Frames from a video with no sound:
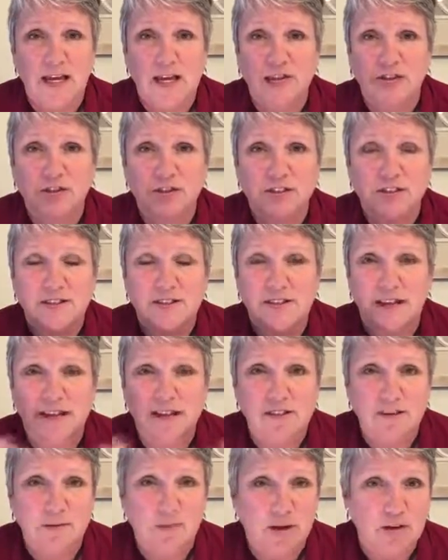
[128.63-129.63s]
it just
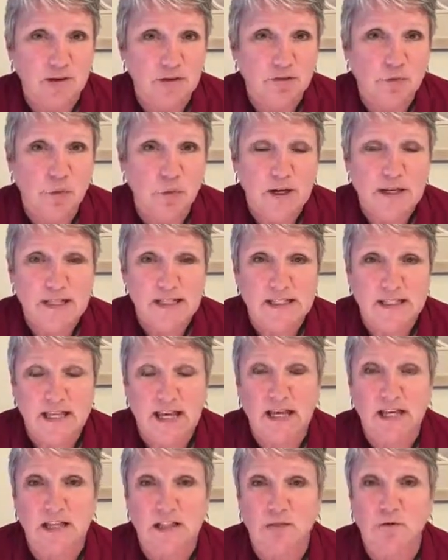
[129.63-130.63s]
takes about 20
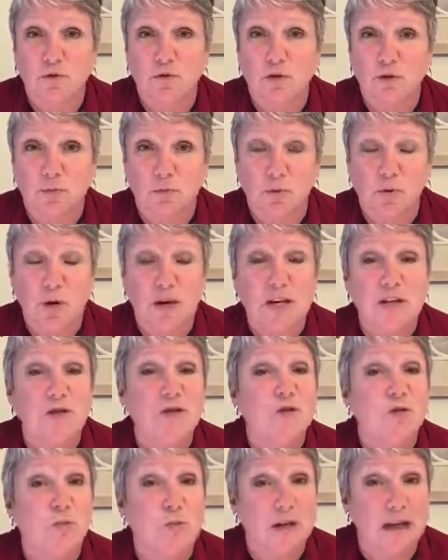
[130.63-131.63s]
seconds for your brain
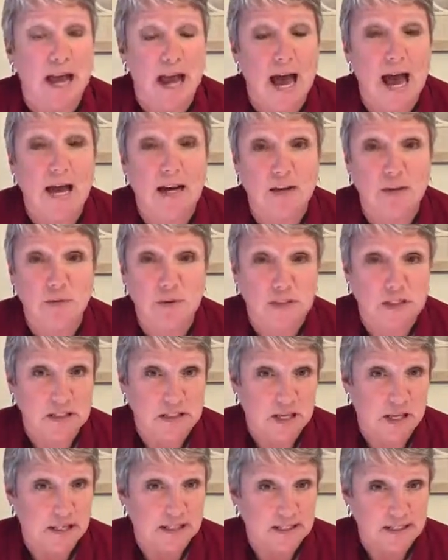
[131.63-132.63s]
to react, so it
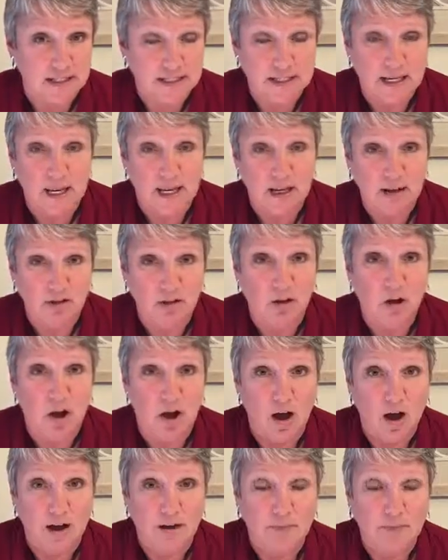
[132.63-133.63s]
doesn't take
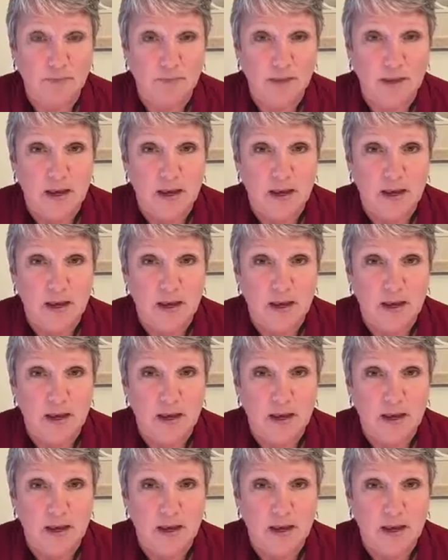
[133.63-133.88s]
long.